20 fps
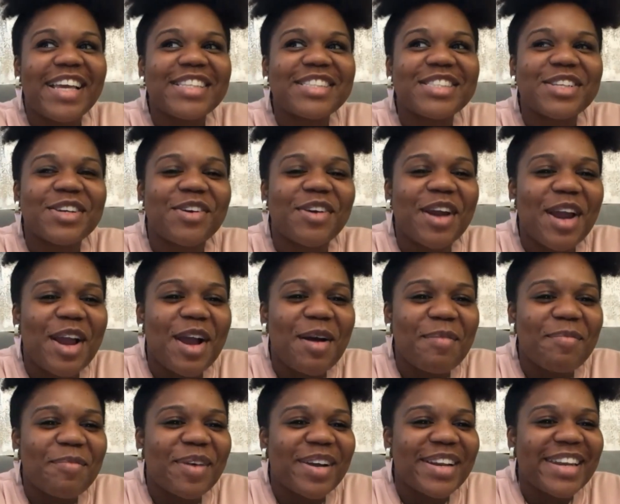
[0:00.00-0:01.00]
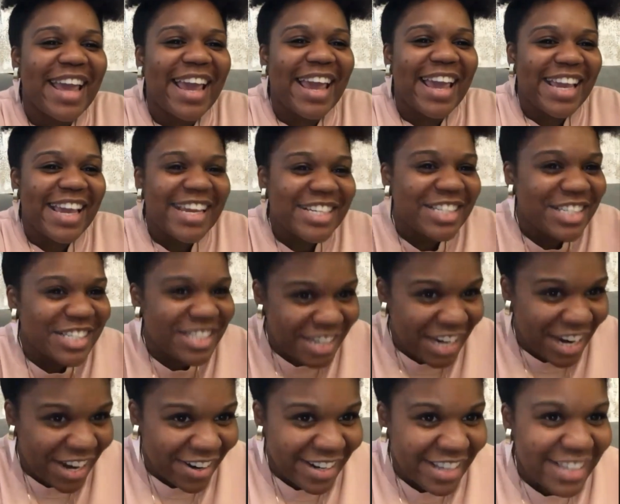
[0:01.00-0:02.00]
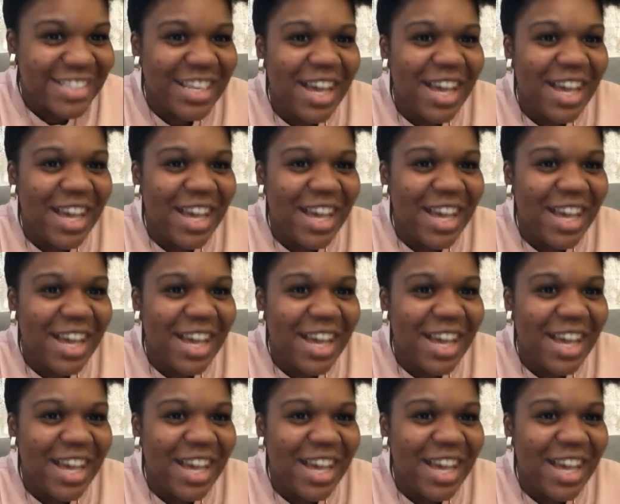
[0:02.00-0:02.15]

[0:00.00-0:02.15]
Instagram one day, and she shared it.